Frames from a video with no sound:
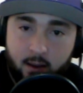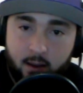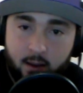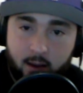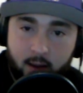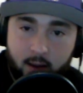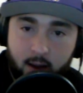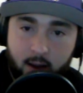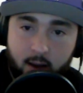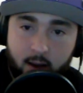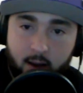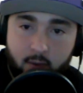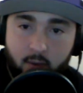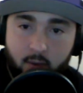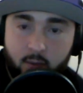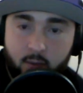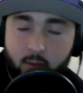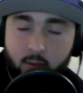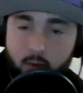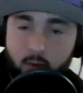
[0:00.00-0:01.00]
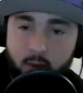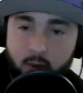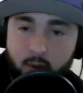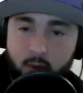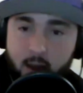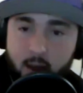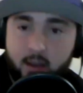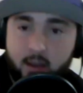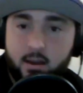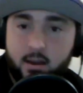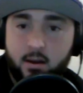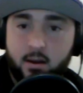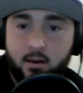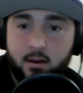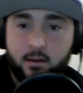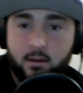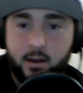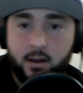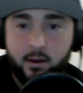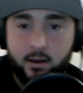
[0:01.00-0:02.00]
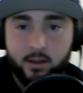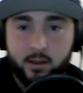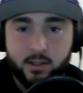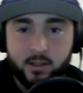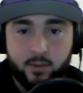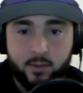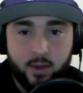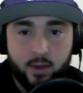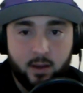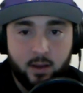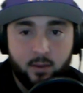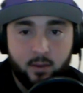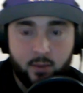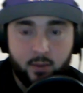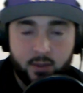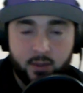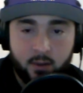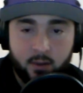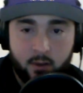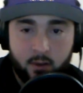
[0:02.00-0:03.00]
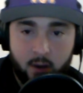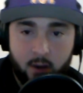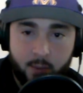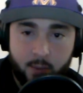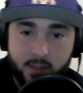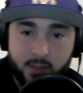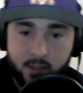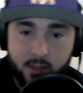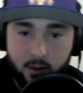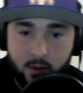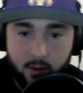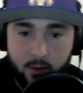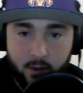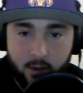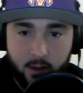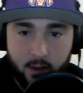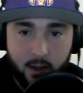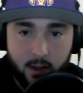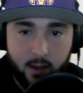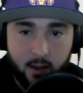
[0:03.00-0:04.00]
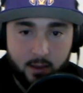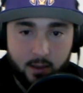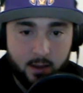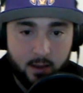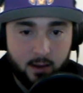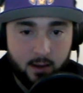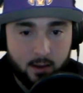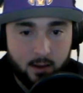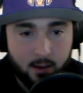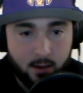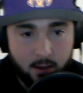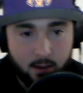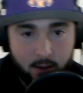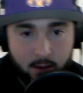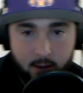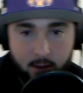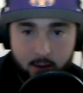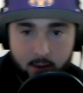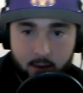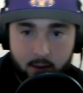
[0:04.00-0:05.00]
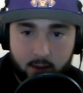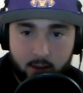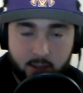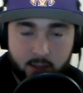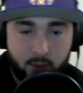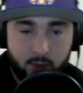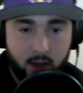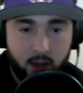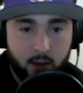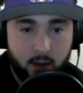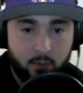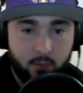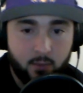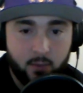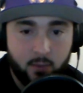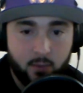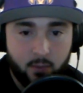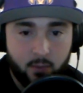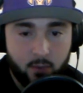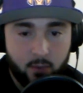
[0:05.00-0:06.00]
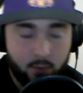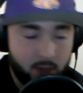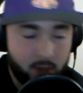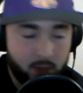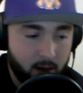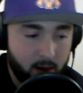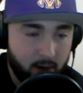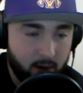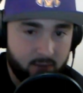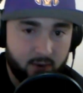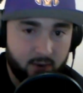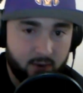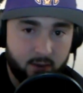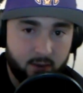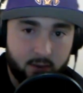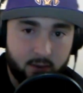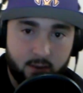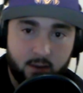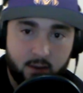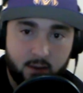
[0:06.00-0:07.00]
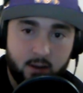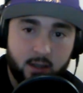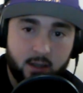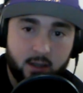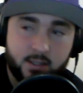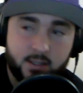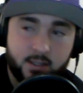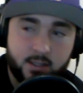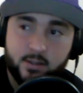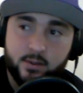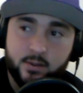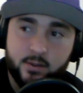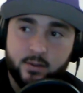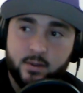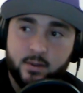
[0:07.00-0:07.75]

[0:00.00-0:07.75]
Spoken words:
yeah, we'll be back here later this week with another episode. And then this weekend we'll be covering the next 2